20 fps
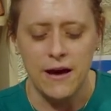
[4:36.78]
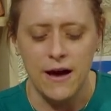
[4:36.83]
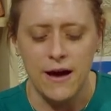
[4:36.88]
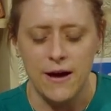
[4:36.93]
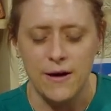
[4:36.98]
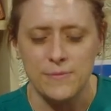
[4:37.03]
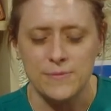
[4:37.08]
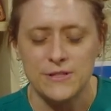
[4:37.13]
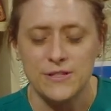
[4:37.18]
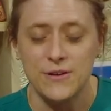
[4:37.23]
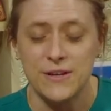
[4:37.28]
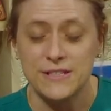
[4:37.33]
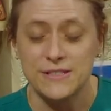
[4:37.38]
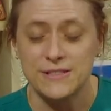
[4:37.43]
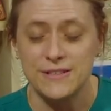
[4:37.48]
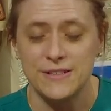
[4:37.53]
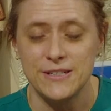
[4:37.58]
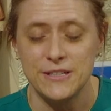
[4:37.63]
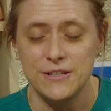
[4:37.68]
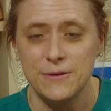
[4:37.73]
so I
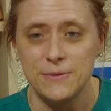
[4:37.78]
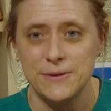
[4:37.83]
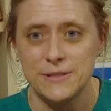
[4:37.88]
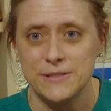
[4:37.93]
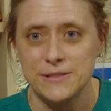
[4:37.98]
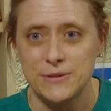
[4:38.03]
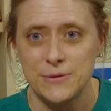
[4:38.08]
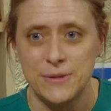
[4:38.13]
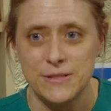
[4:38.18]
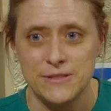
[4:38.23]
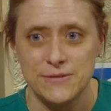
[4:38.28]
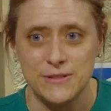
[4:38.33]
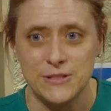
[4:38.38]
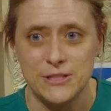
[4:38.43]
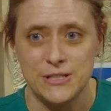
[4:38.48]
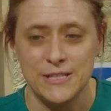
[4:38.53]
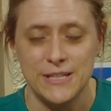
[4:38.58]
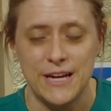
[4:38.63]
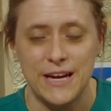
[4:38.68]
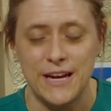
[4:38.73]
started coming to West
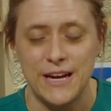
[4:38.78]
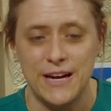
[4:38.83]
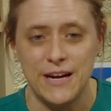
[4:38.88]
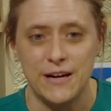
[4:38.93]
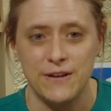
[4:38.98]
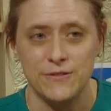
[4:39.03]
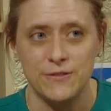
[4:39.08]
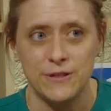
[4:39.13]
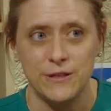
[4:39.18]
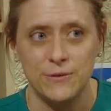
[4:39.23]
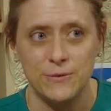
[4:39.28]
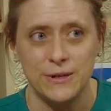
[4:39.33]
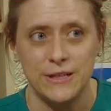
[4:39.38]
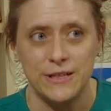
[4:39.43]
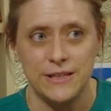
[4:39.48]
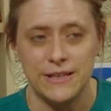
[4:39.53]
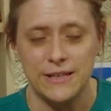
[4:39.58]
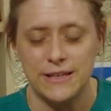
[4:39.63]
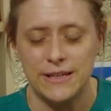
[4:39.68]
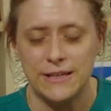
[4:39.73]
Virginia every
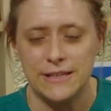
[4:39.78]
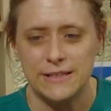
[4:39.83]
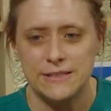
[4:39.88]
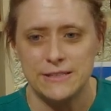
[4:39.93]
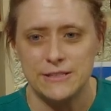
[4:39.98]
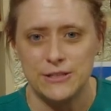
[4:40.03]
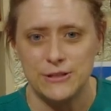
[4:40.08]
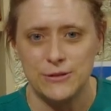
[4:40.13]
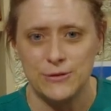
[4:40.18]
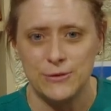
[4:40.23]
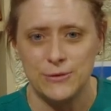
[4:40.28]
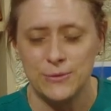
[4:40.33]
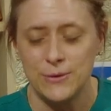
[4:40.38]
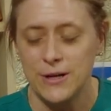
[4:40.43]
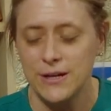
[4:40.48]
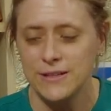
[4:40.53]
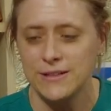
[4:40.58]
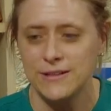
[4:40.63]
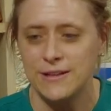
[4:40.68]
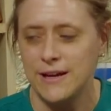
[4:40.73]
weekend to
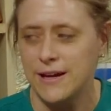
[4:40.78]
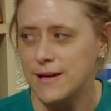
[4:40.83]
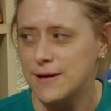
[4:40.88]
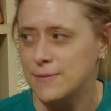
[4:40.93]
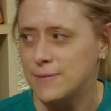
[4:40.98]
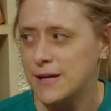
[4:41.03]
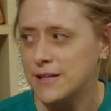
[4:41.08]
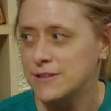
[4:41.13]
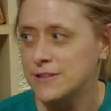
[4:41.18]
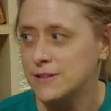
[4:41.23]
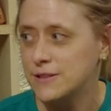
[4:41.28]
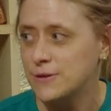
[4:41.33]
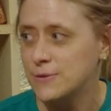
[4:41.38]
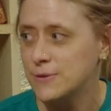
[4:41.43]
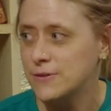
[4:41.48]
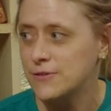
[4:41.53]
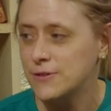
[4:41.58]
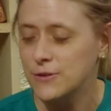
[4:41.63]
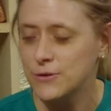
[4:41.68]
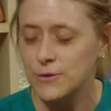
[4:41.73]
rock climb at the New
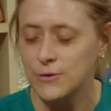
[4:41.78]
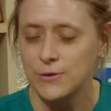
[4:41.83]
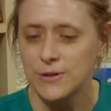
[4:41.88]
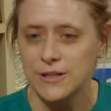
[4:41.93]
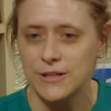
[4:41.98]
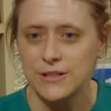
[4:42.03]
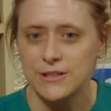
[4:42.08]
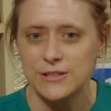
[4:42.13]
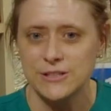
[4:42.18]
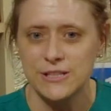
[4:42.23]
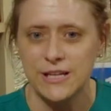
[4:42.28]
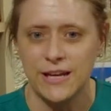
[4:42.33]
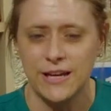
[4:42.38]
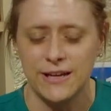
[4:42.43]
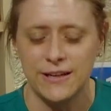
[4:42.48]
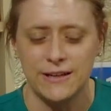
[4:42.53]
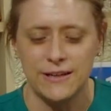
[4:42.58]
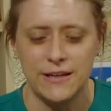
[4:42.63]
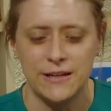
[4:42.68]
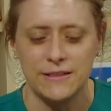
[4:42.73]
River Gorge,
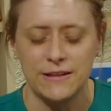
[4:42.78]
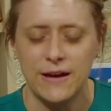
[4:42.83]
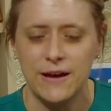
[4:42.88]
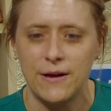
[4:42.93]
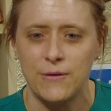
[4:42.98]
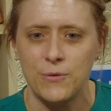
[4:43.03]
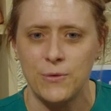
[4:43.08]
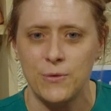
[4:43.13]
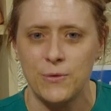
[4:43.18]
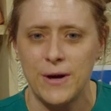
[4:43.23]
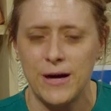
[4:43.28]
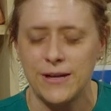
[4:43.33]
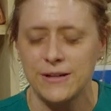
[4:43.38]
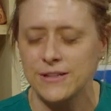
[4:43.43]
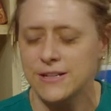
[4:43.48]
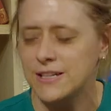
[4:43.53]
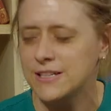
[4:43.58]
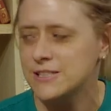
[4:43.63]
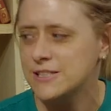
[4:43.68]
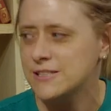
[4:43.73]
and I thought, well, why
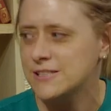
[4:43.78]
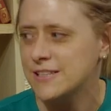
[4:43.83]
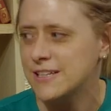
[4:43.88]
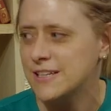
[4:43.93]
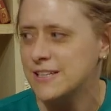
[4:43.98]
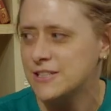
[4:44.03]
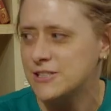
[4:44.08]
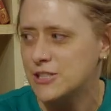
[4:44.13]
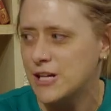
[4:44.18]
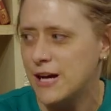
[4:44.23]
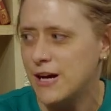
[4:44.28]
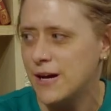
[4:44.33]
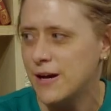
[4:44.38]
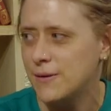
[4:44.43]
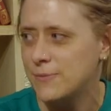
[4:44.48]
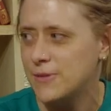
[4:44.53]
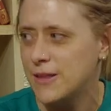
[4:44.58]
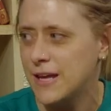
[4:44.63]
don't I just get a job